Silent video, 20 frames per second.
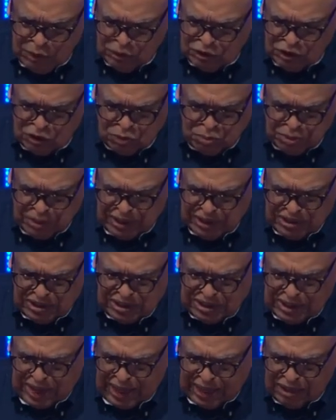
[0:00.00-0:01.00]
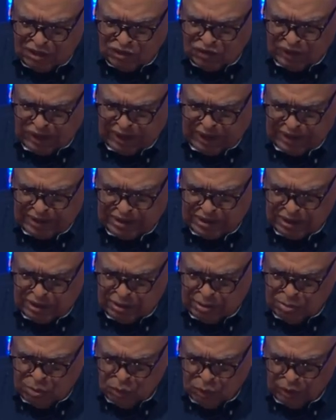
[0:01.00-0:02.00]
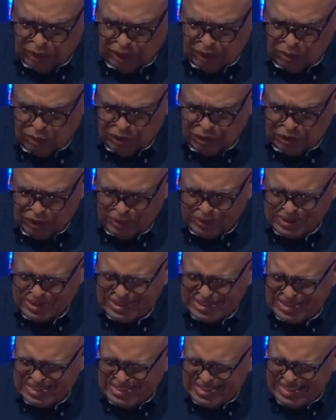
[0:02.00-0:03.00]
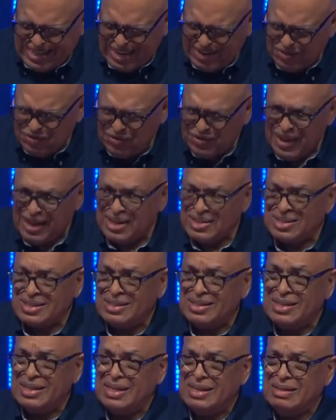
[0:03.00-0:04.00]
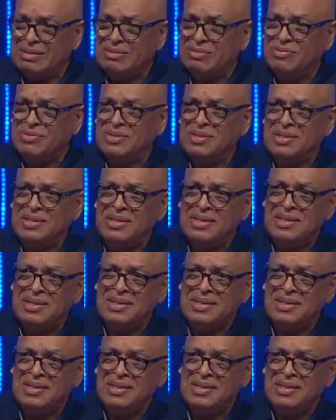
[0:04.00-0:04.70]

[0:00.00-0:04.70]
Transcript: Moses prays, satisfy us in the morning with your steadfast love,